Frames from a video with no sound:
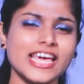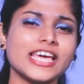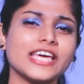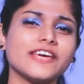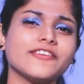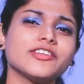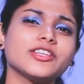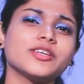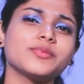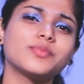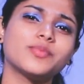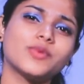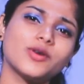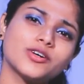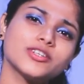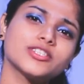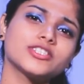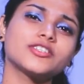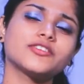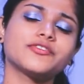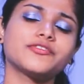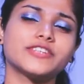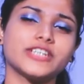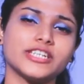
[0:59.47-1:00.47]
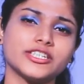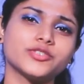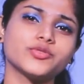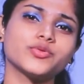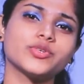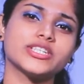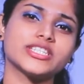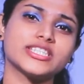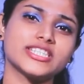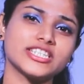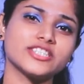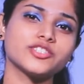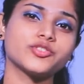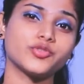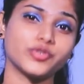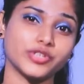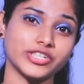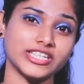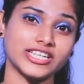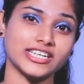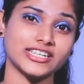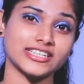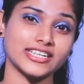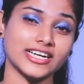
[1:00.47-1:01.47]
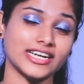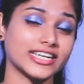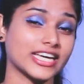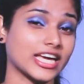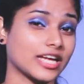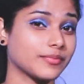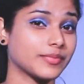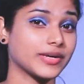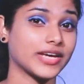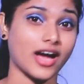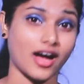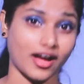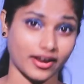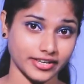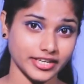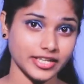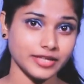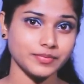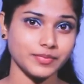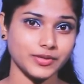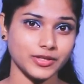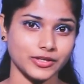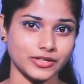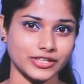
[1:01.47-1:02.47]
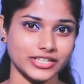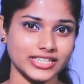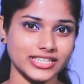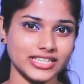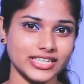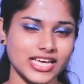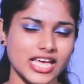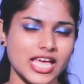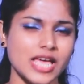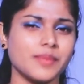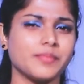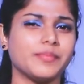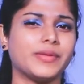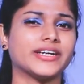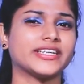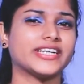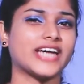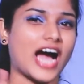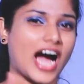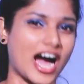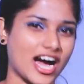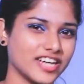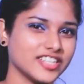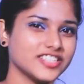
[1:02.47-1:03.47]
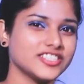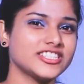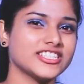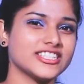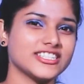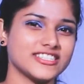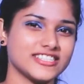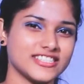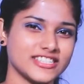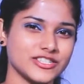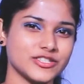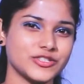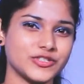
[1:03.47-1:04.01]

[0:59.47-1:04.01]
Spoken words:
Even the most of graduates in Sri Lanka can be unemployed, but IJSC